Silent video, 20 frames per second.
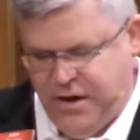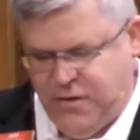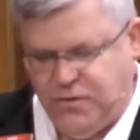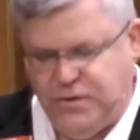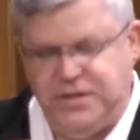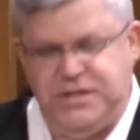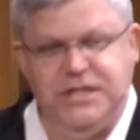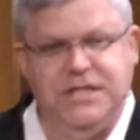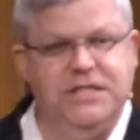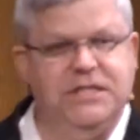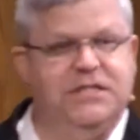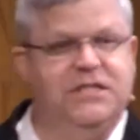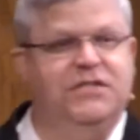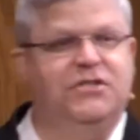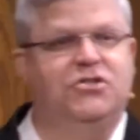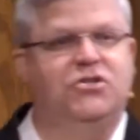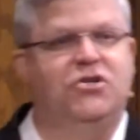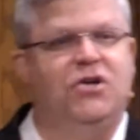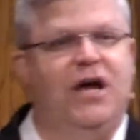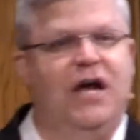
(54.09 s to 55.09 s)
where Jesus
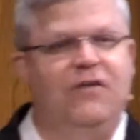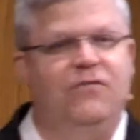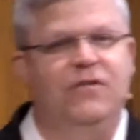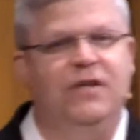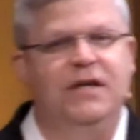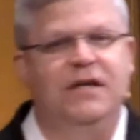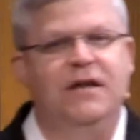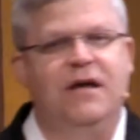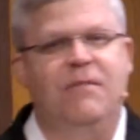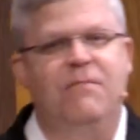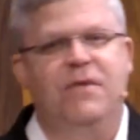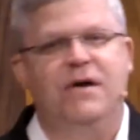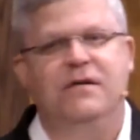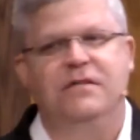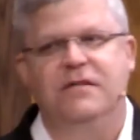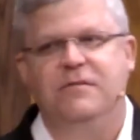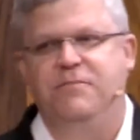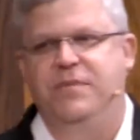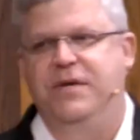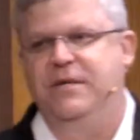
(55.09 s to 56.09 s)
is traveling
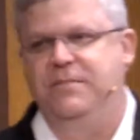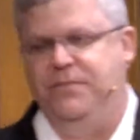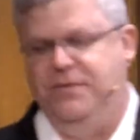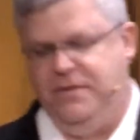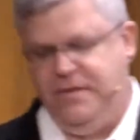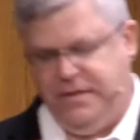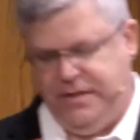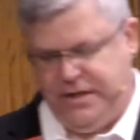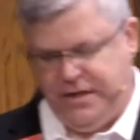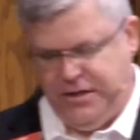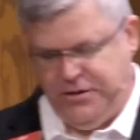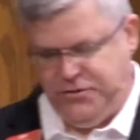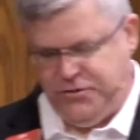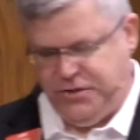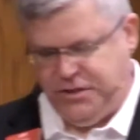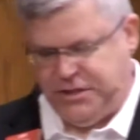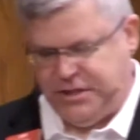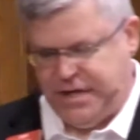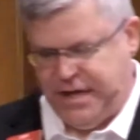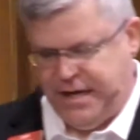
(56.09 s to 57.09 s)
among the people on the
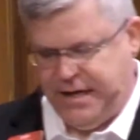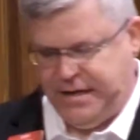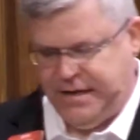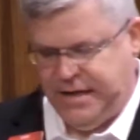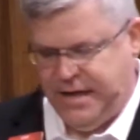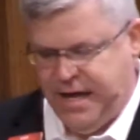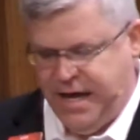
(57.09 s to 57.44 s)
countryside.